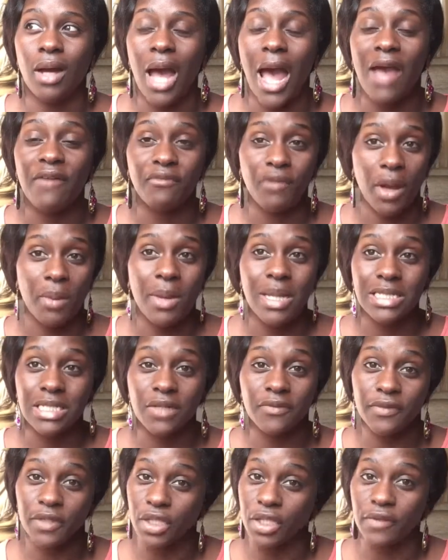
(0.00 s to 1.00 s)
I find
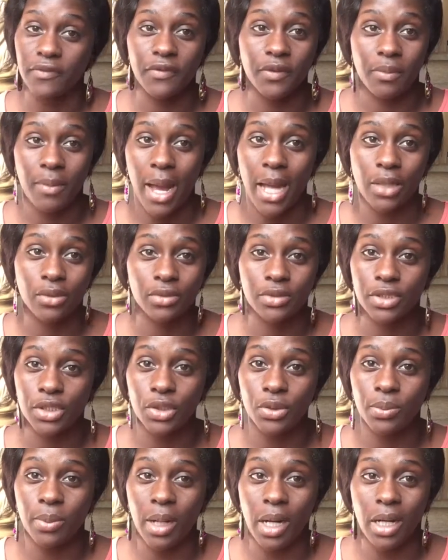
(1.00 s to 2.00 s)
myself looking for Michael's
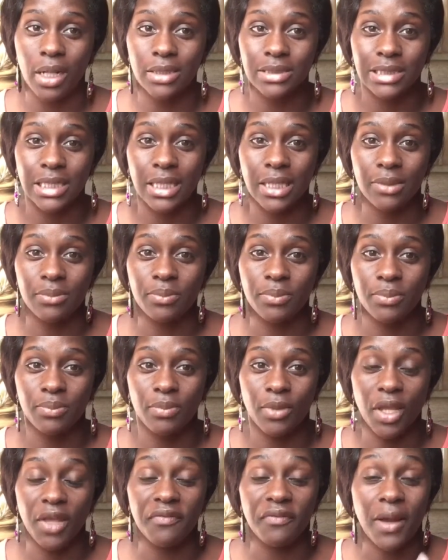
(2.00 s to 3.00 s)
coupons. And
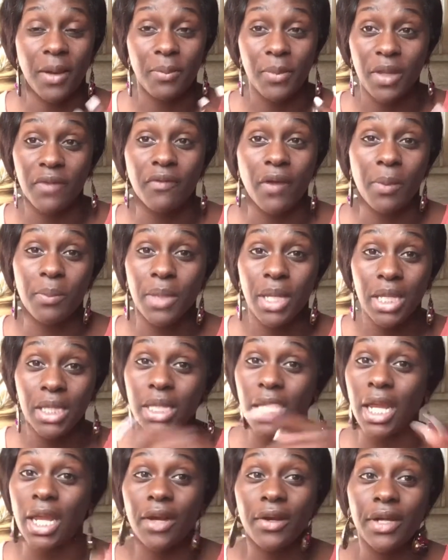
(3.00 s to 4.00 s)
if I'm in
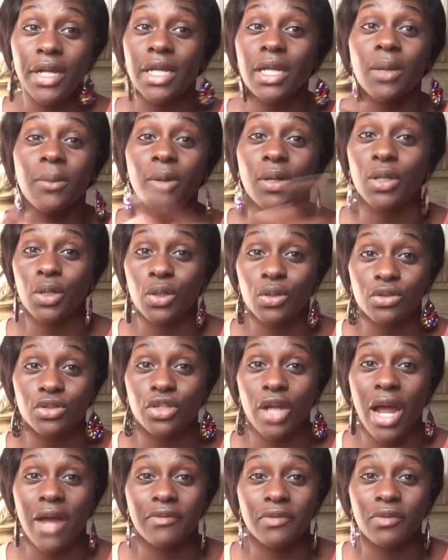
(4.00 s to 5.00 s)
the area and I'm go
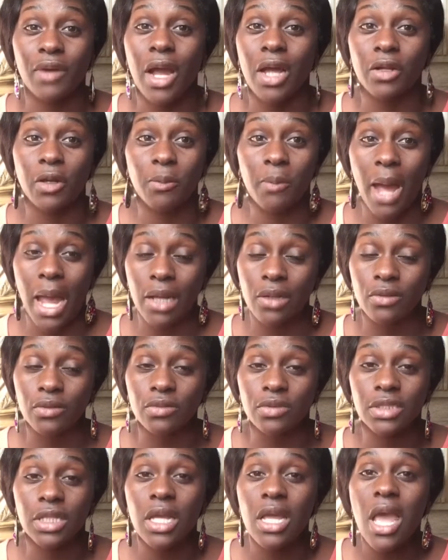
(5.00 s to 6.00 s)
drive around on
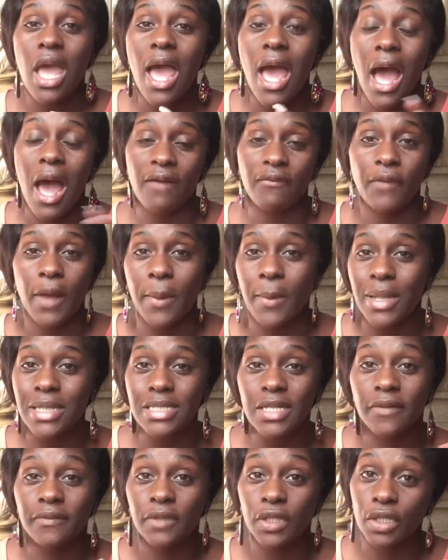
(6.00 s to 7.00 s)
Michael's, I find
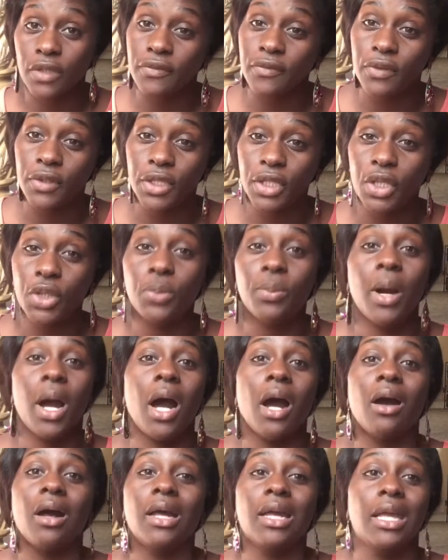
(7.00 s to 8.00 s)
myself looking for a
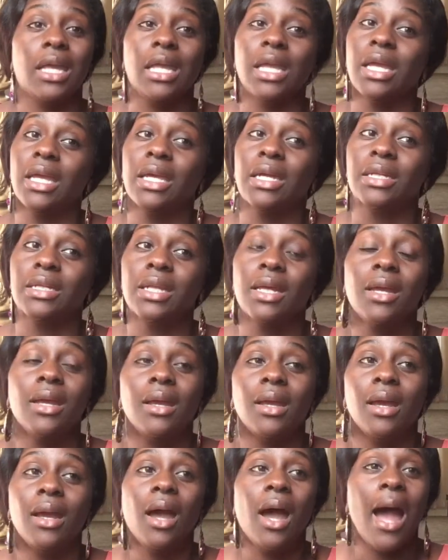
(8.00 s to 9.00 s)
coupon, and
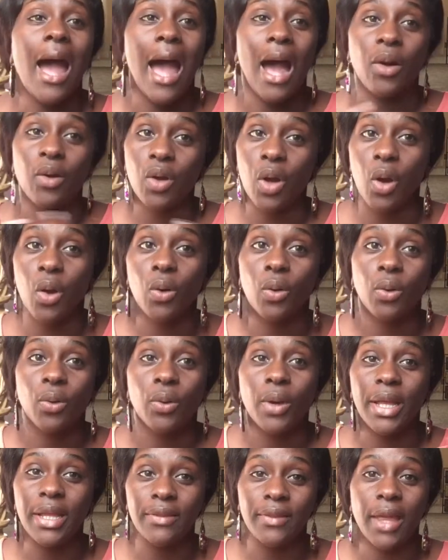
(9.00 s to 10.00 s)
I'll
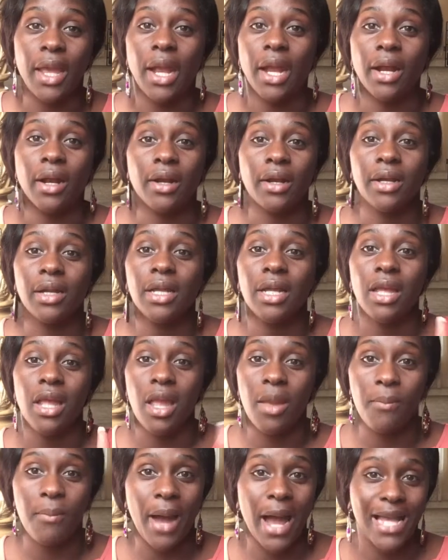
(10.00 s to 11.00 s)
go in there
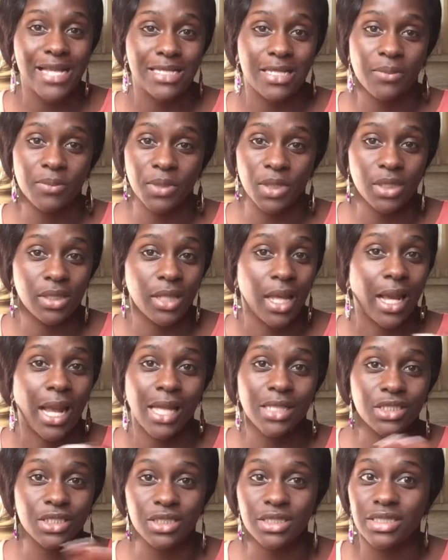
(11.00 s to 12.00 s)
and buy something. Like
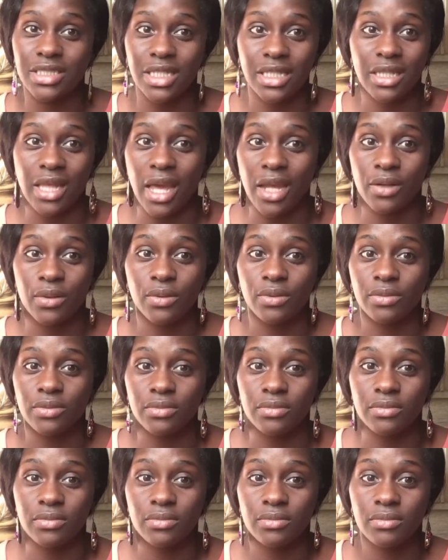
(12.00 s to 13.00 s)
I just did that
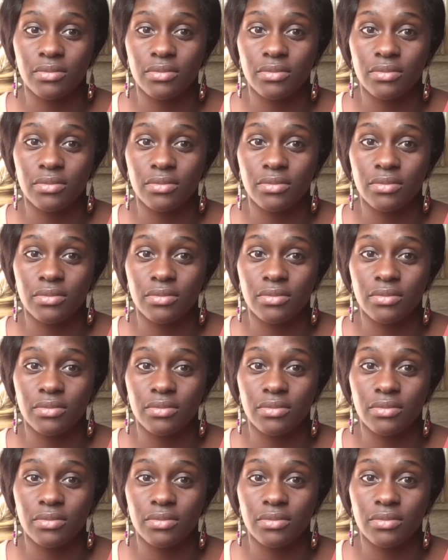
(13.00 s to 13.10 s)
on